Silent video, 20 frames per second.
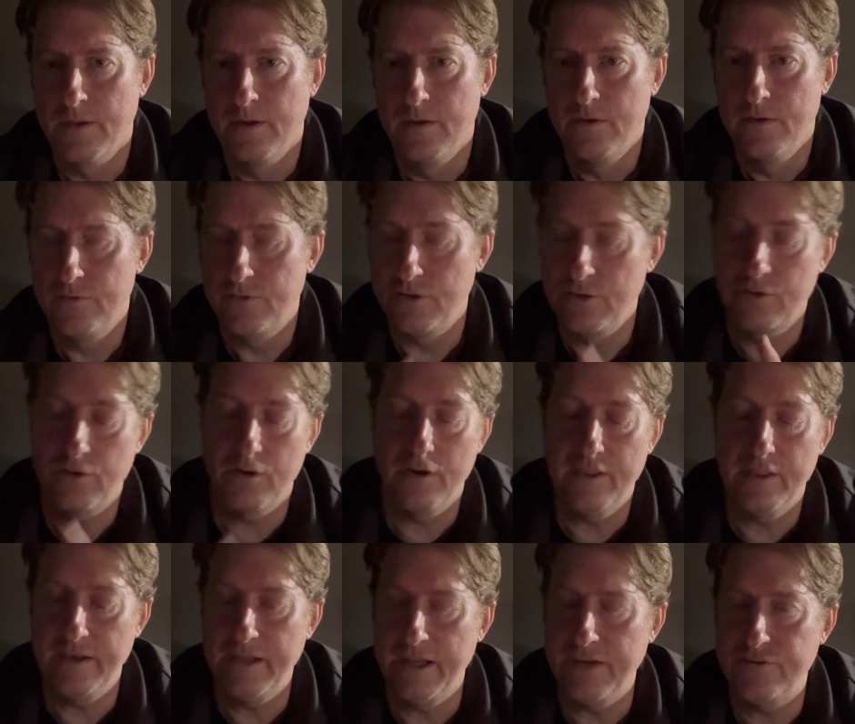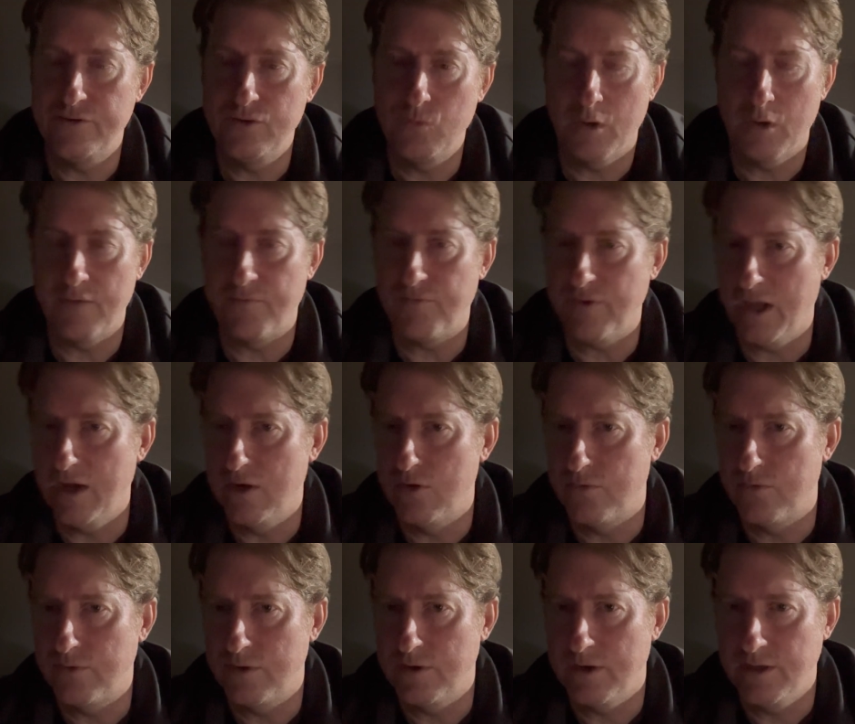So you go to the nation you want to fly
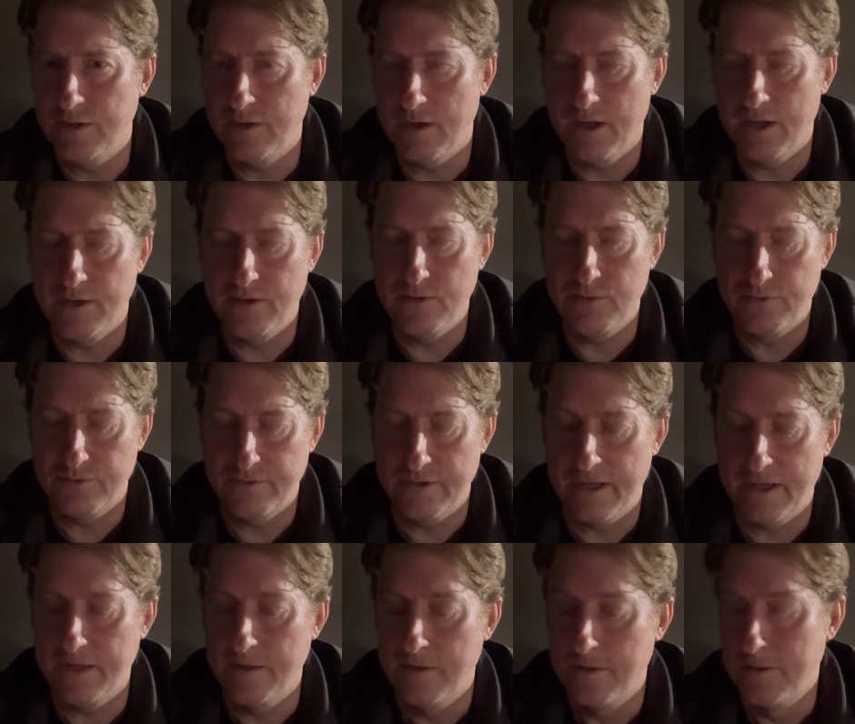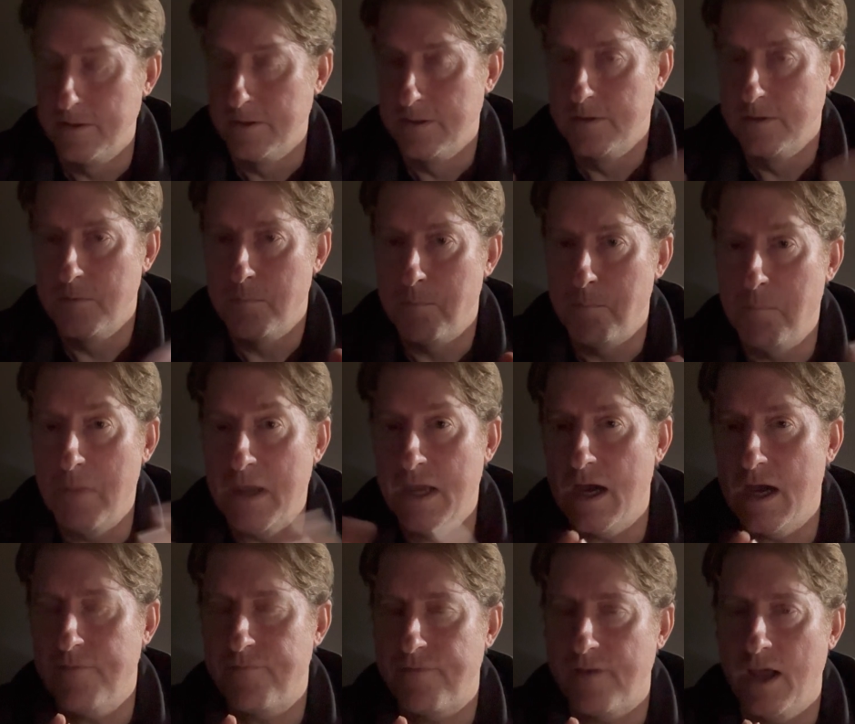over and you say, may
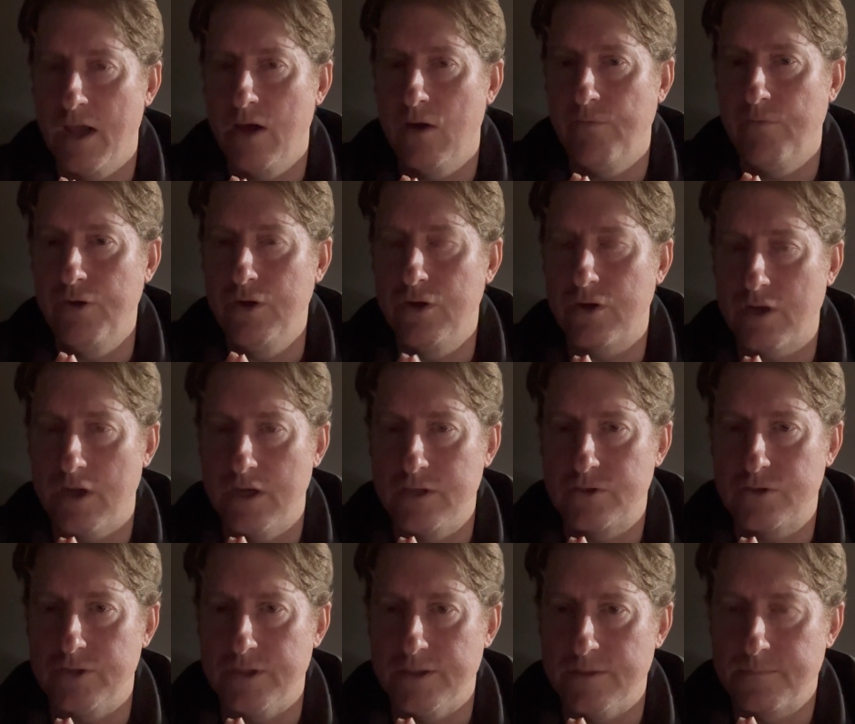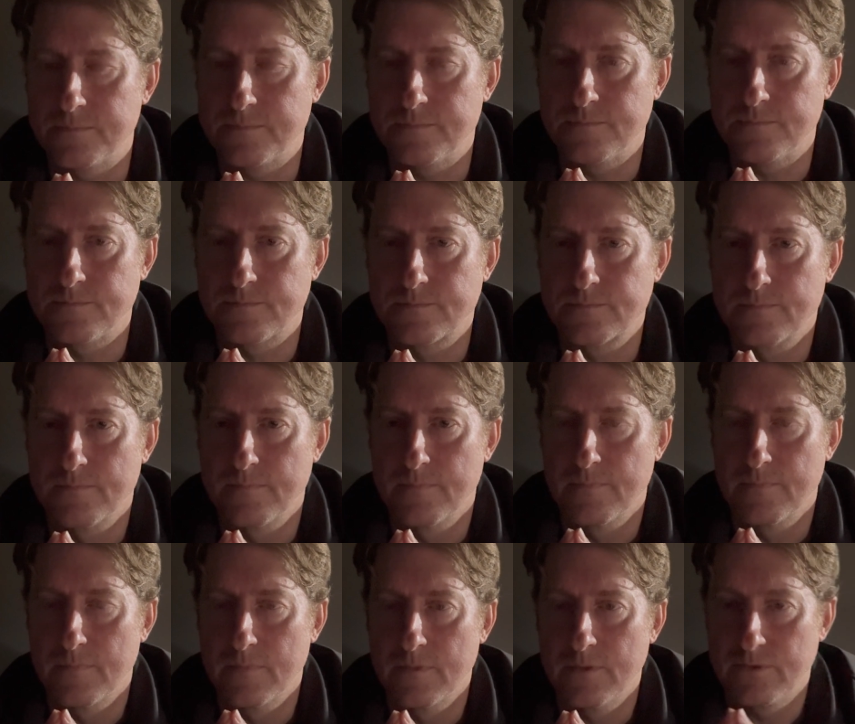I fly over your country
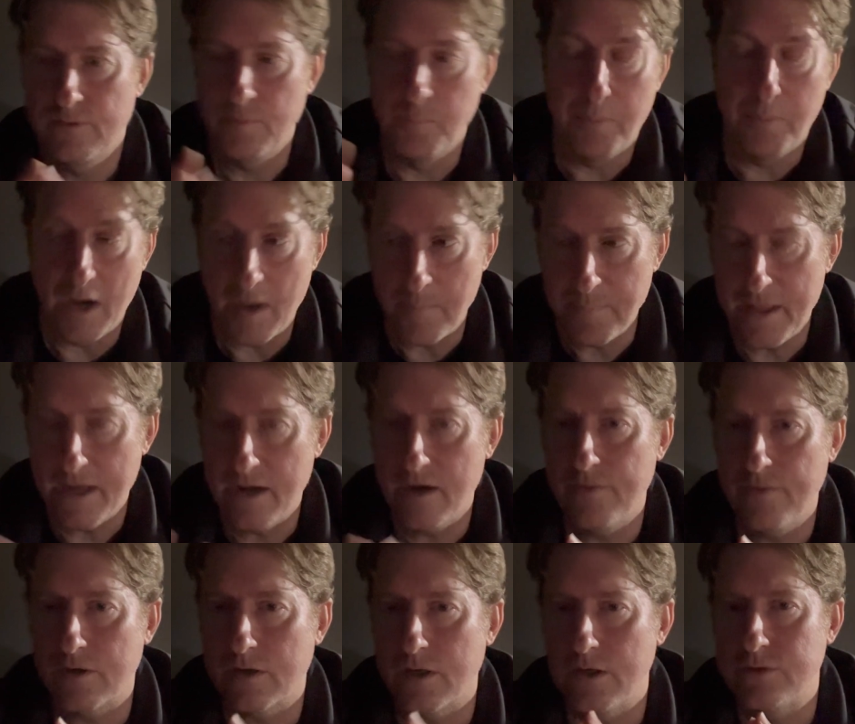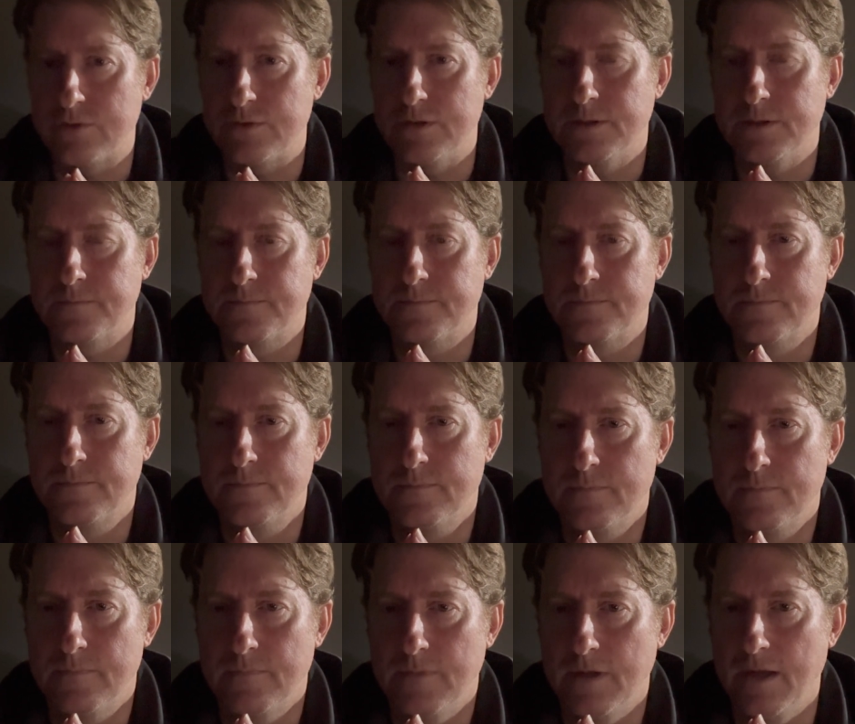to bomb that other country?
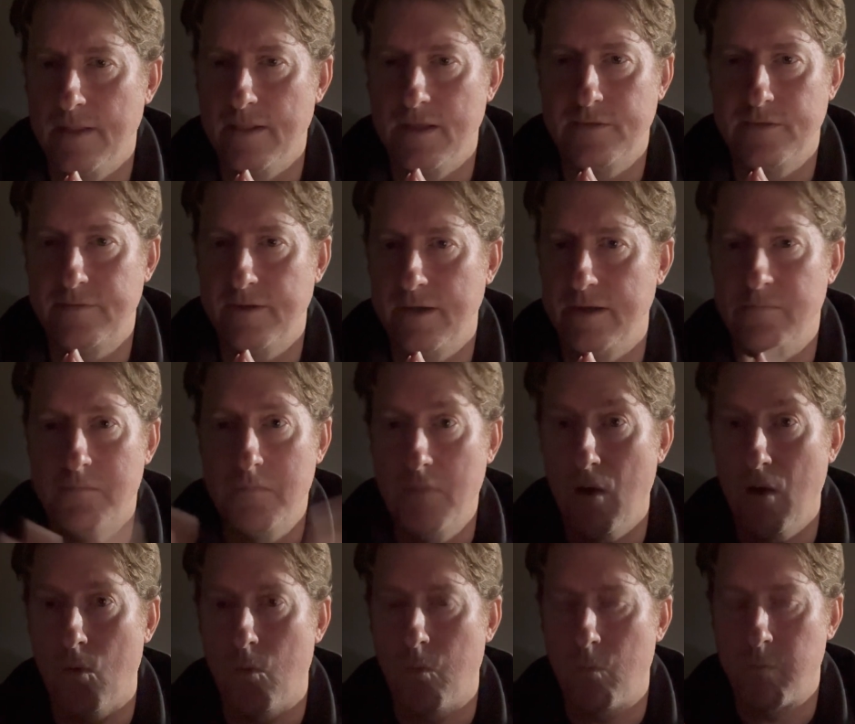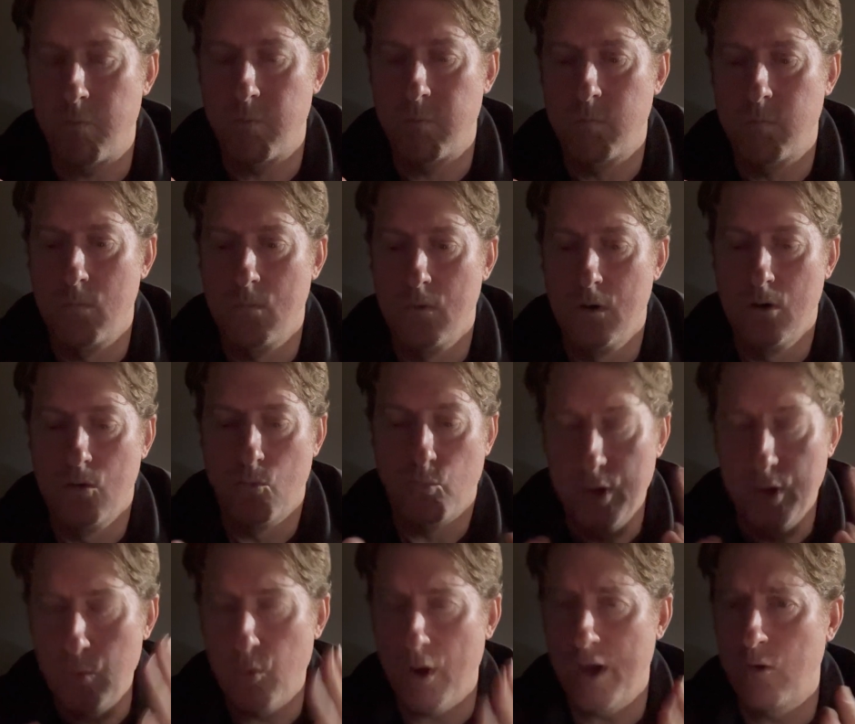And they say, no,
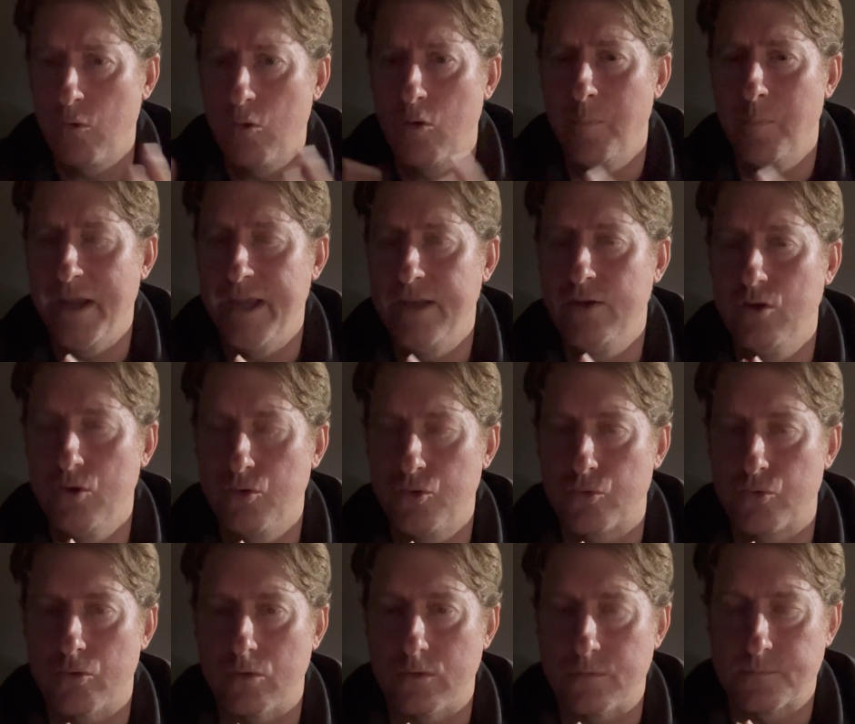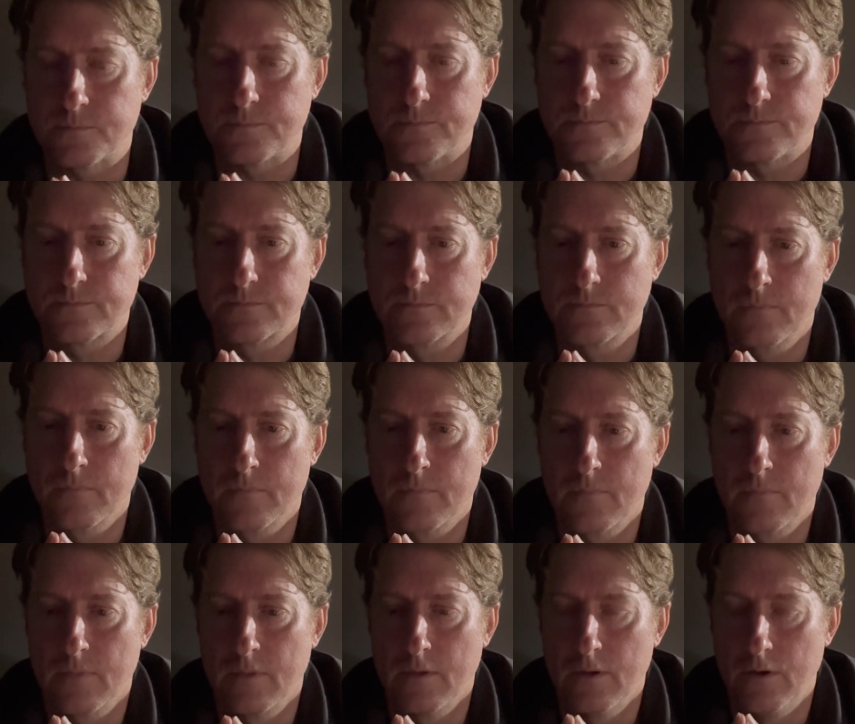we want to remain neutral.
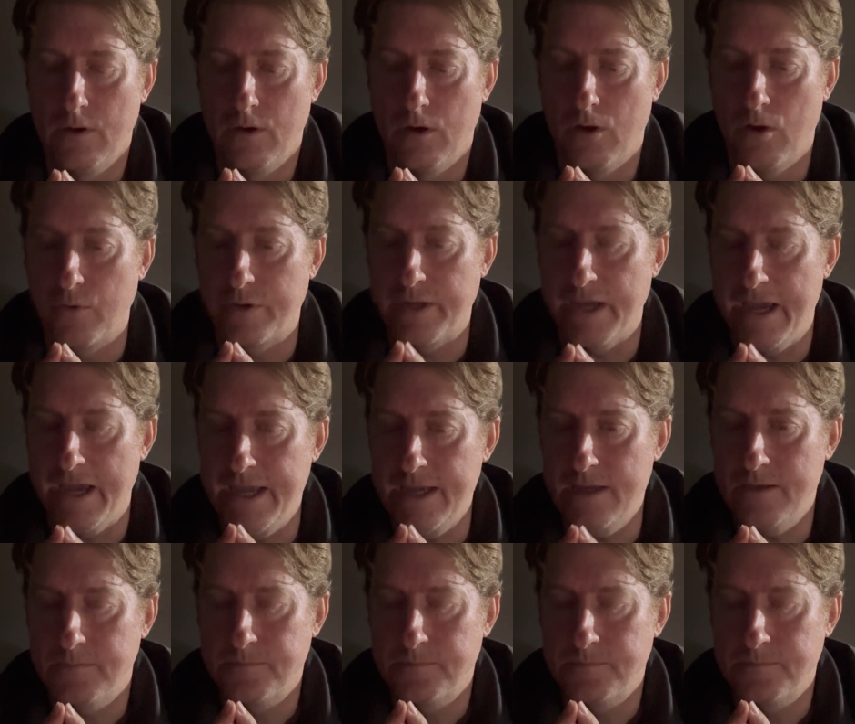Okay?